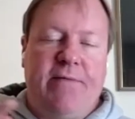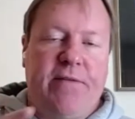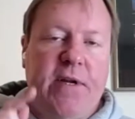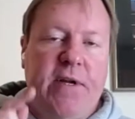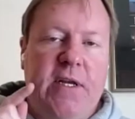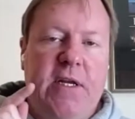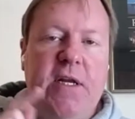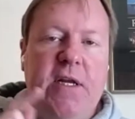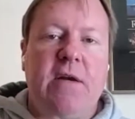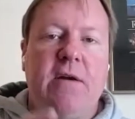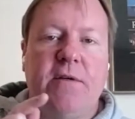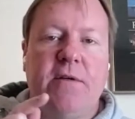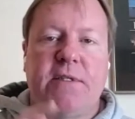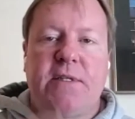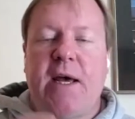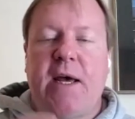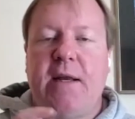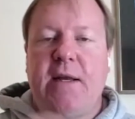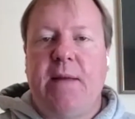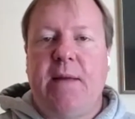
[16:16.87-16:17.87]
For years,
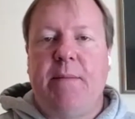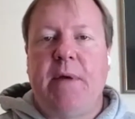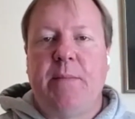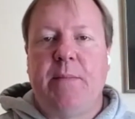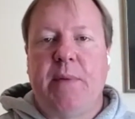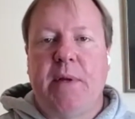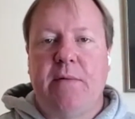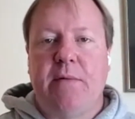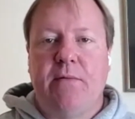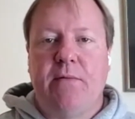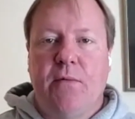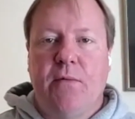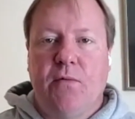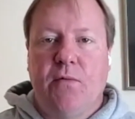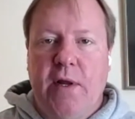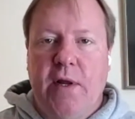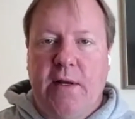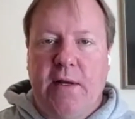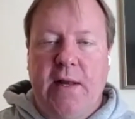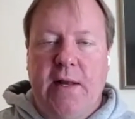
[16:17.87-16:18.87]
that name had been
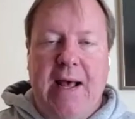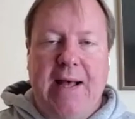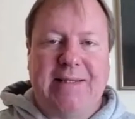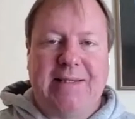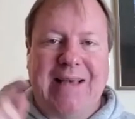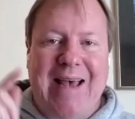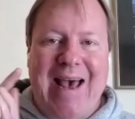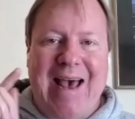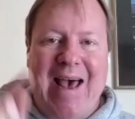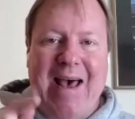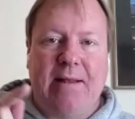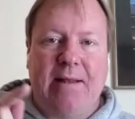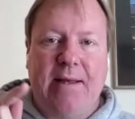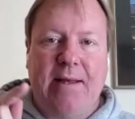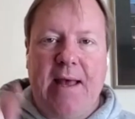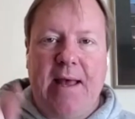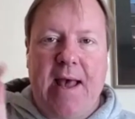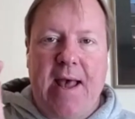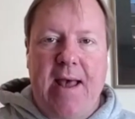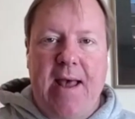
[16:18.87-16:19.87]
written as
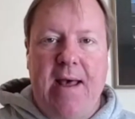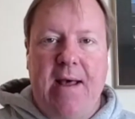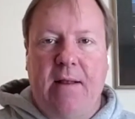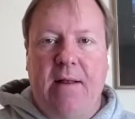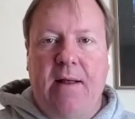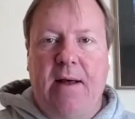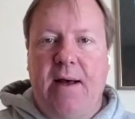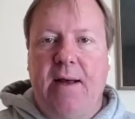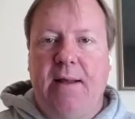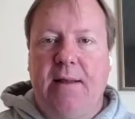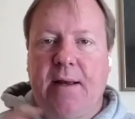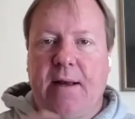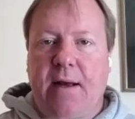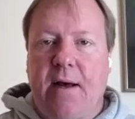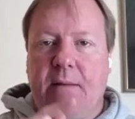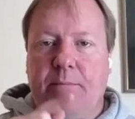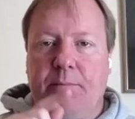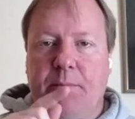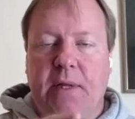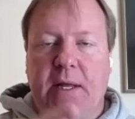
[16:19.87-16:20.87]
Ali, A-L-I,
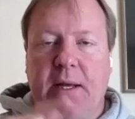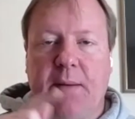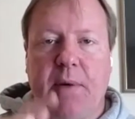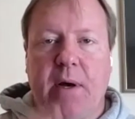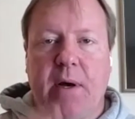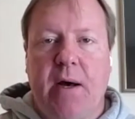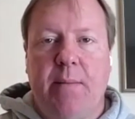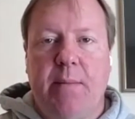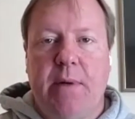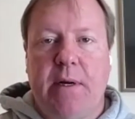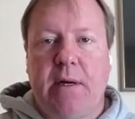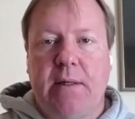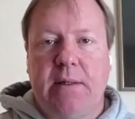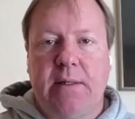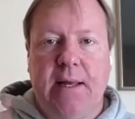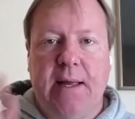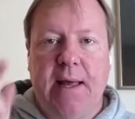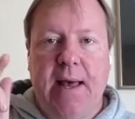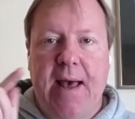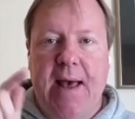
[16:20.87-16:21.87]
like Muhammad
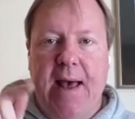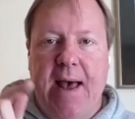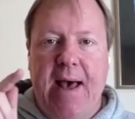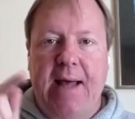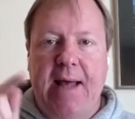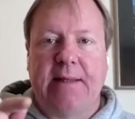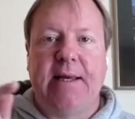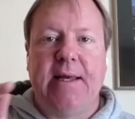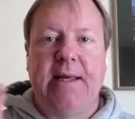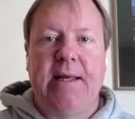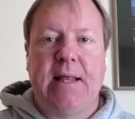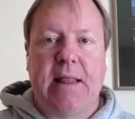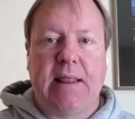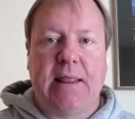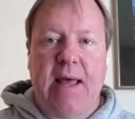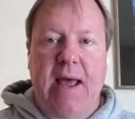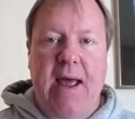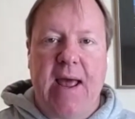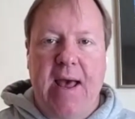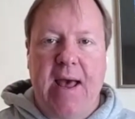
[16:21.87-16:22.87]
Ali, Ali
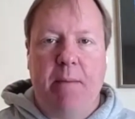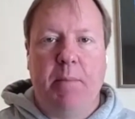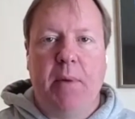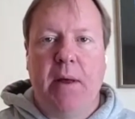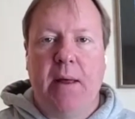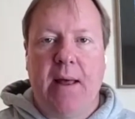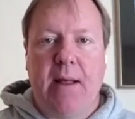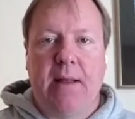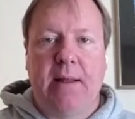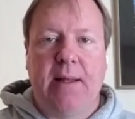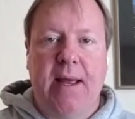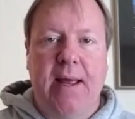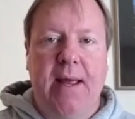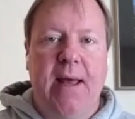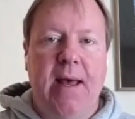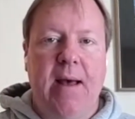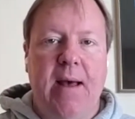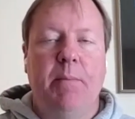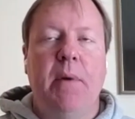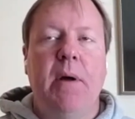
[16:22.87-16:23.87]
Lam,
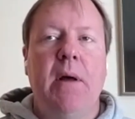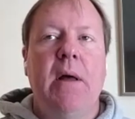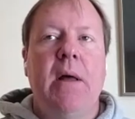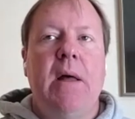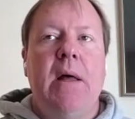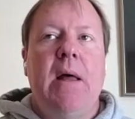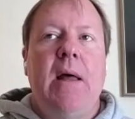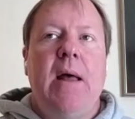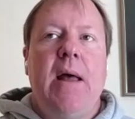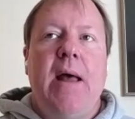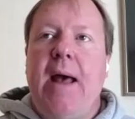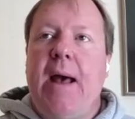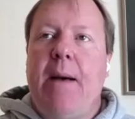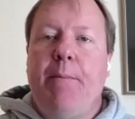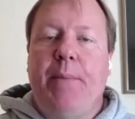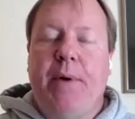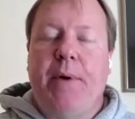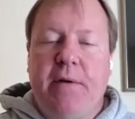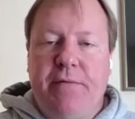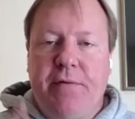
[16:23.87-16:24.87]
L-A-M.
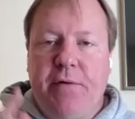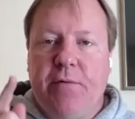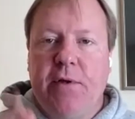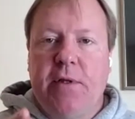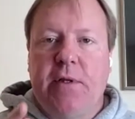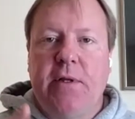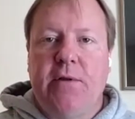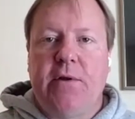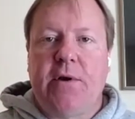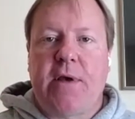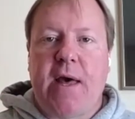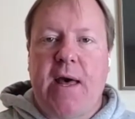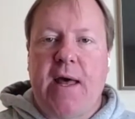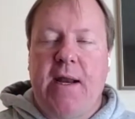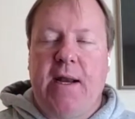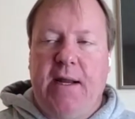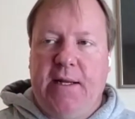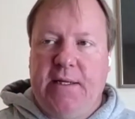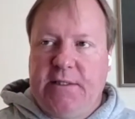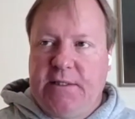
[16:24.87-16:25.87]
But if you really look at
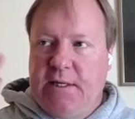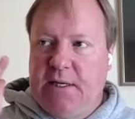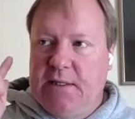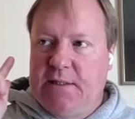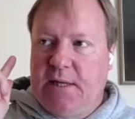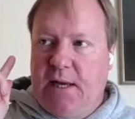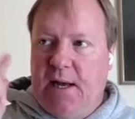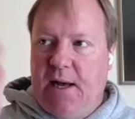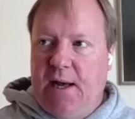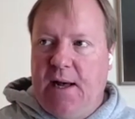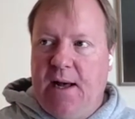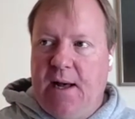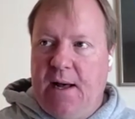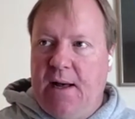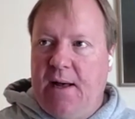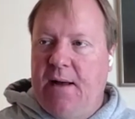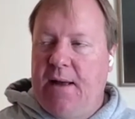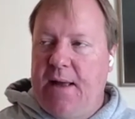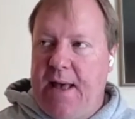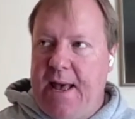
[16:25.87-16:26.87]
it, it says
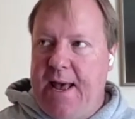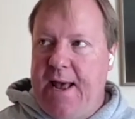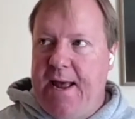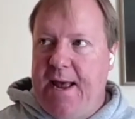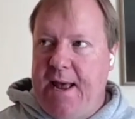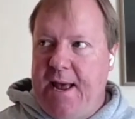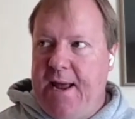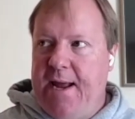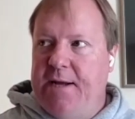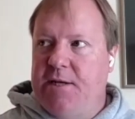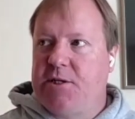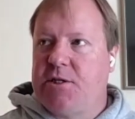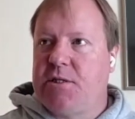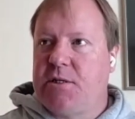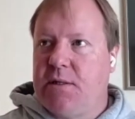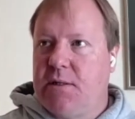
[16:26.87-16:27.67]
A-H-L-A-M.